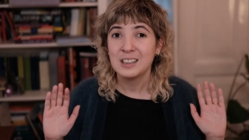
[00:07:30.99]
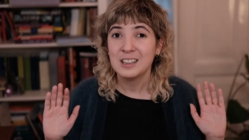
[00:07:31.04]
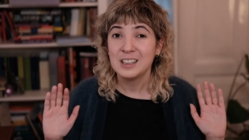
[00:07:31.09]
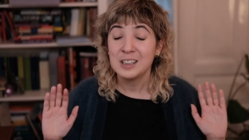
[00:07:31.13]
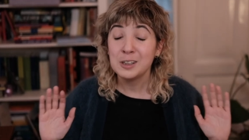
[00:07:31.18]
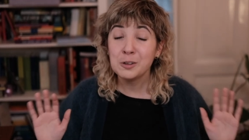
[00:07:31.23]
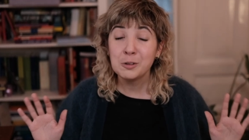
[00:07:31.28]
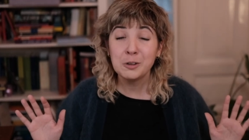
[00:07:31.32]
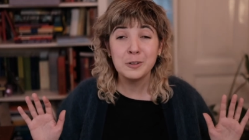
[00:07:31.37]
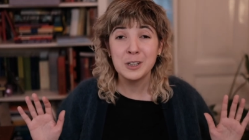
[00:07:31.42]

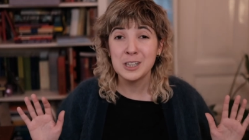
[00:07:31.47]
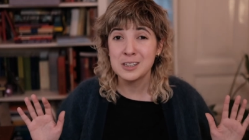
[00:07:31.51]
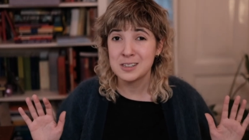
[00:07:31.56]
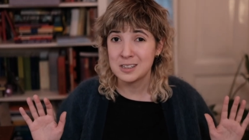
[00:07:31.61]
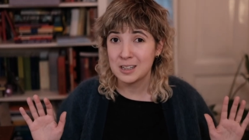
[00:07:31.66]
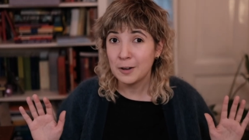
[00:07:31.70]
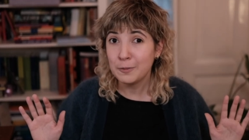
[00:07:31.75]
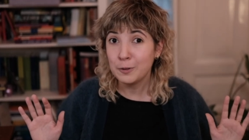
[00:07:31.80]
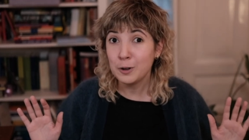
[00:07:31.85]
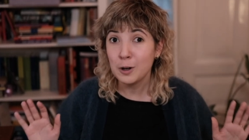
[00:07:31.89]
You will
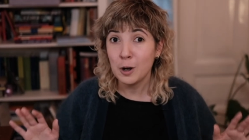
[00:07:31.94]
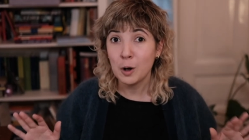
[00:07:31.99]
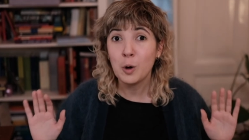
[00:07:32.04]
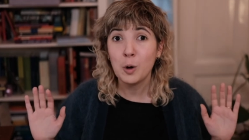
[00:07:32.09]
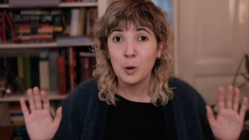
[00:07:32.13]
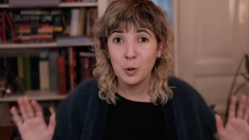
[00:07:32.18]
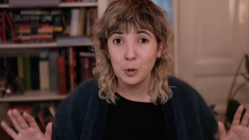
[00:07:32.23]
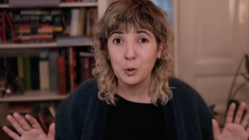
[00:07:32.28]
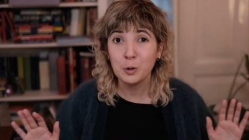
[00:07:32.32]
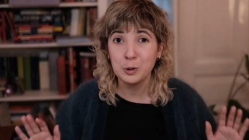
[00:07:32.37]
discover a
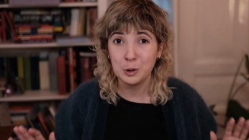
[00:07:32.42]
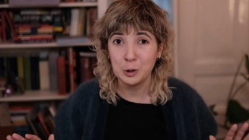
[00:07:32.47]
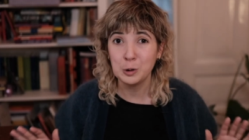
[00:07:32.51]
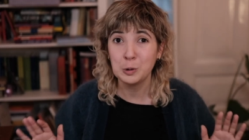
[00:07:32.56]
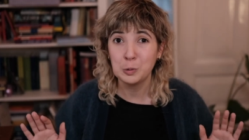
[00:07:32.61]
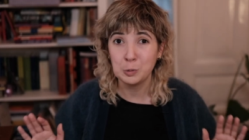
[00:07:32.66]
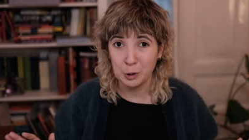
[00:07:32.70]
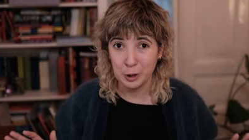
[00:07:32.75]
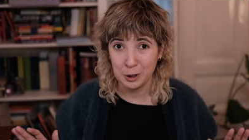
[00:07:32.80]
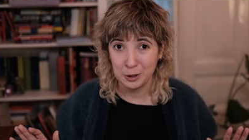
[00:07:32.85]
whole new
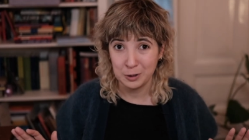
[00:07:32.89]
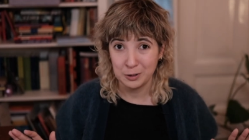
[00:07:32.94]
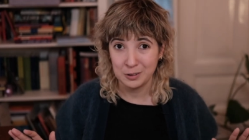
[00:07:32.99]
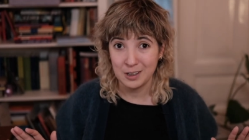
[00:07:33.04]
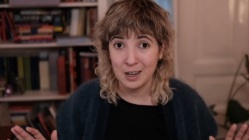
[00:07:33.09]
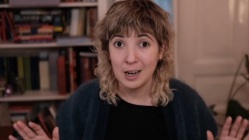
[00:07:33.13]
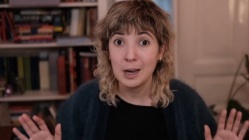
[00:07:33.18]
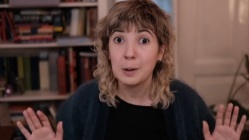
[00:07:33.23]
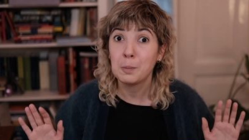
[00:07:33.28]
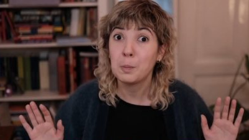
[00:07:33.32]
world,
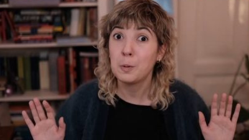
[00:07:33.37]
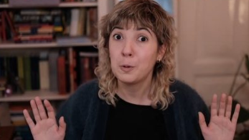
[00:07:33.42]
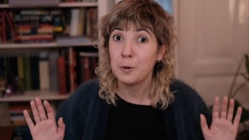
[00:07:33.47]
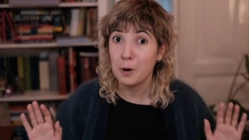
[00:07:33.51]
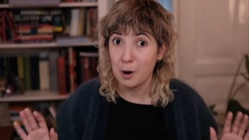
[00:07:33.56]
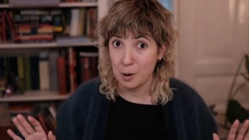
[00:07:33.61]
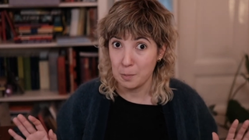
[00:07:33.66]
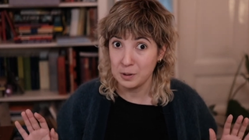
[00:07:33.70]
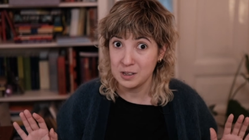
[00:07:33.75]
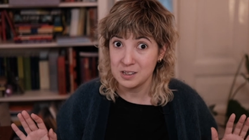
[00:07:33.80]
I
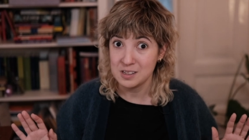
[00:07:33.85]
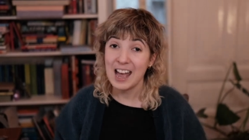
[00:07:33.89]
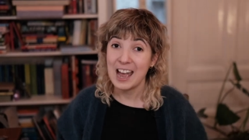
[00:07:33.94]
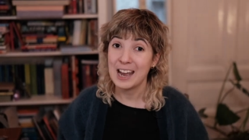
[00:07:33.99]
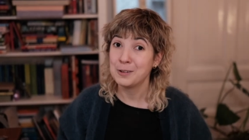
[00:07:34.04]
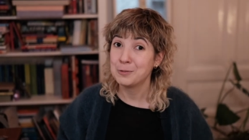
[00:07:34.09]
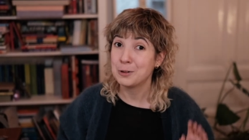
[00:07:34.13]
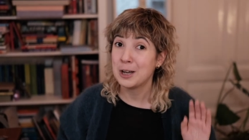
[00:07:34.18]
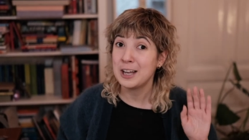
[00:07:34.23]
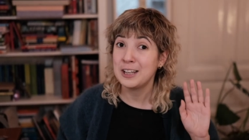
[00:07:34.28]
promise.
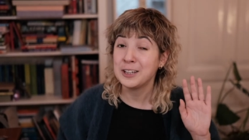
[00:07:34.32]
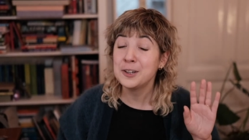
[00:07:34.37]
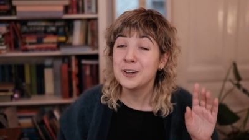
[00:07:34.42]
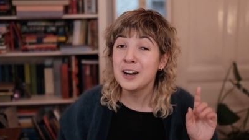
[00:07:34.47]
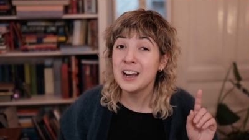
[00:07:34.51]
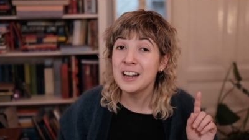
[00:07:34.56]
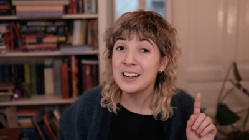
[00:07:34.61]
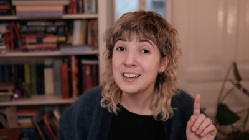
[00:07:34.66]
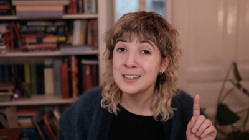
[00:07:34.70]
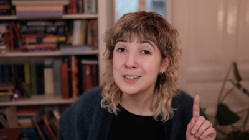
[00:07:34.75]
And while you're
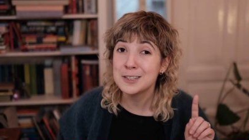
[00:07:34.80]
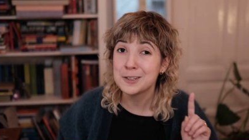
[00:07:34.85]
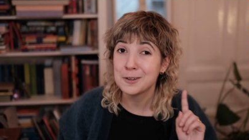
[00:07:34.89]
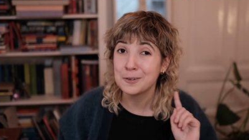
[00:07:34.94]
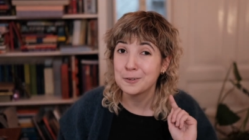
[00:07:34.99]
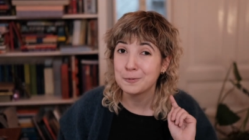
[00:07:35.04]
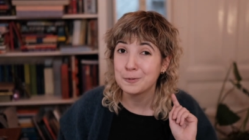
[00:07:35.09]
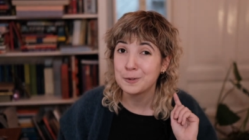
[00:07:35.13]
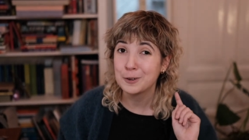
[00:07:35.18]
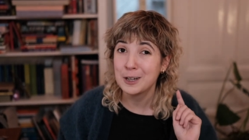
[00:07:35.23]
at it,
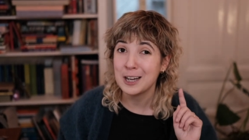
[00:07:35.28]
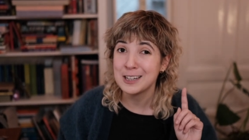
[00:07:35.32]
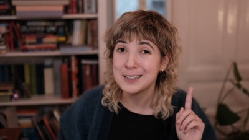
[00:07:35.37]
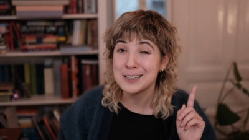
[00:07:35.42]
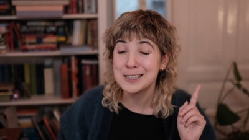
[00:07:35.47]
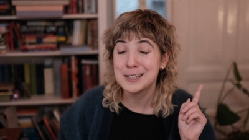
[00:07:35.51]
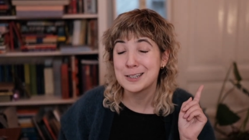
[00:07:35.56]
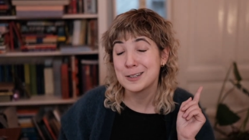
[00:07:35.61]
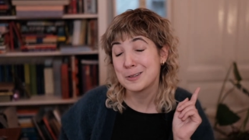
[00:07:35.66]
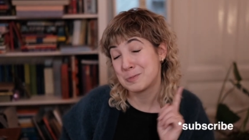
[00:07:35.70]
don't forget to
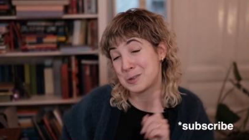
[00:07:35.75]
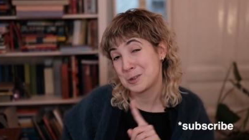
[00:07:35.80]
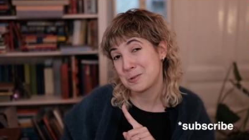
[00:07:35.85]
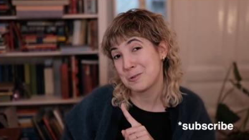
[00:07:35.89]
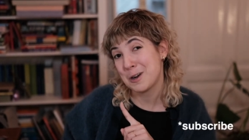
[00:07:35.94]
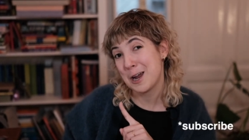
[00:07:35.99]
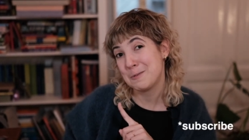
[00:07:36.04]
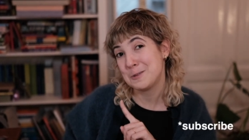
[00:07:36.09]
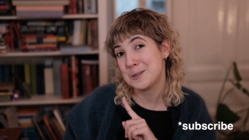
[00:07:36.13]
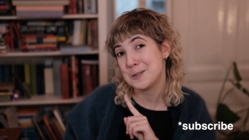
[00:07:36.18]

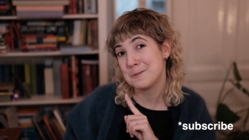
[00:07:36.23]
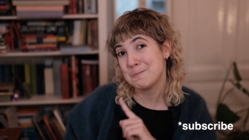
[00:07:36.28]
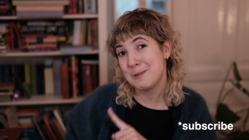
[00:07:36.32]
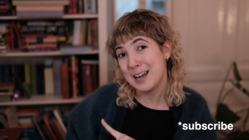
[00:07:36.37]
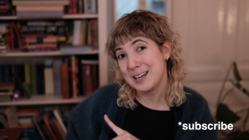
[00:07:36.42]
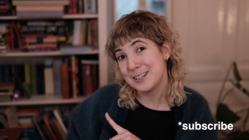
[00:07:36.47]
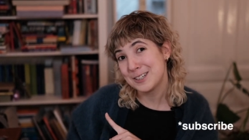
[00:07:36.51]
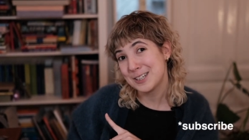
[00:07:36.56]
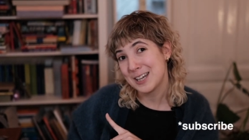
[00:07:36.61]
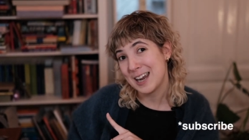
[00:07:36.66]
subscribe to
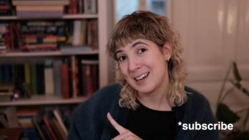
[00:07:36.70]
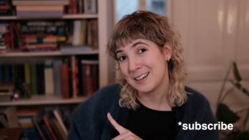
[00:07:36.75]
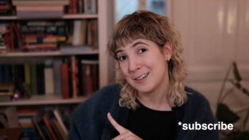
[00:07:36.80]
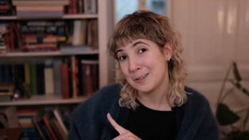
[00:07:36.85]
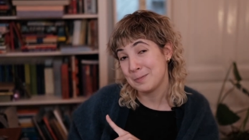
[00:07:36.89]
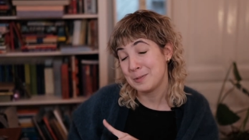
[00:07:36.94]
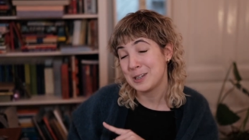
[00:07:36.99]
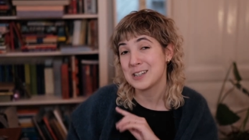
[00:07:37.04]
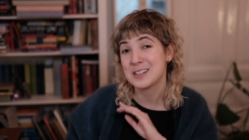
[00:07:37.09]
my channel because